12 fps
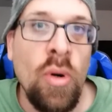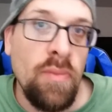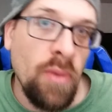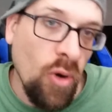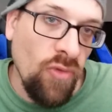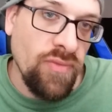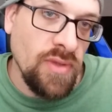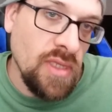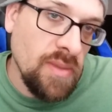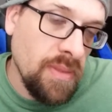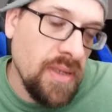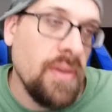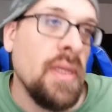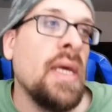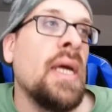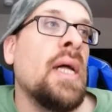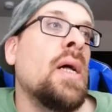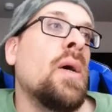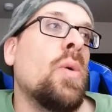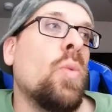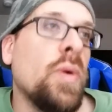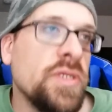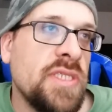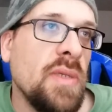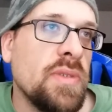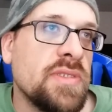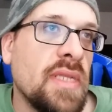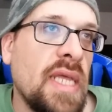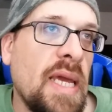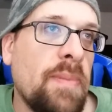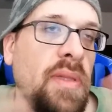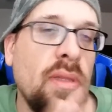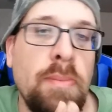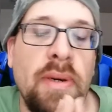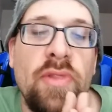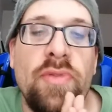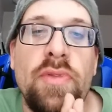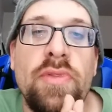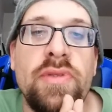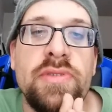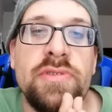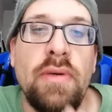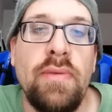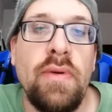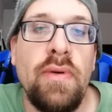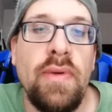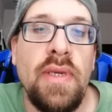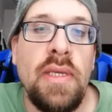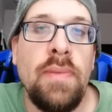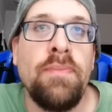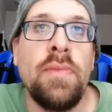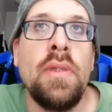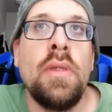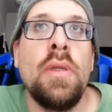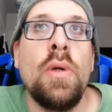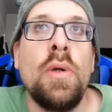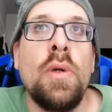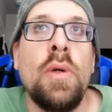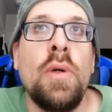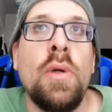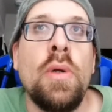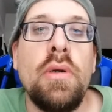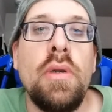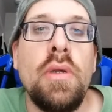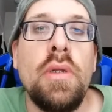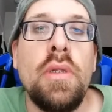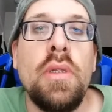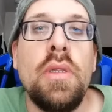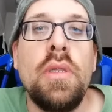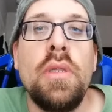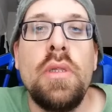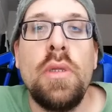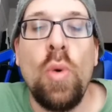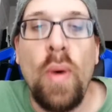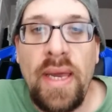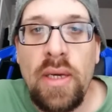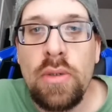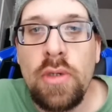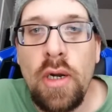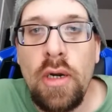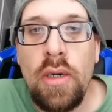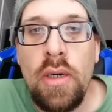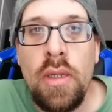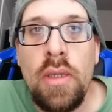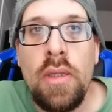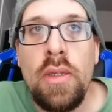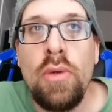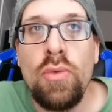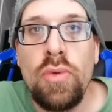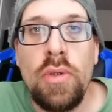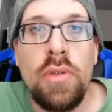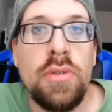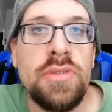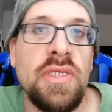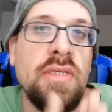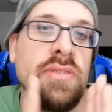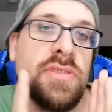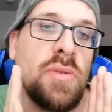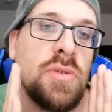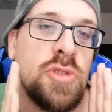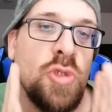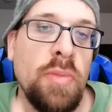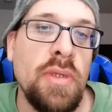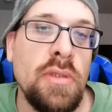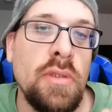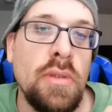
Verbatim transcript: Hopefully, but we'll see what's gonna happen. But there's WWE wild card, wild card rules. It is so stupid.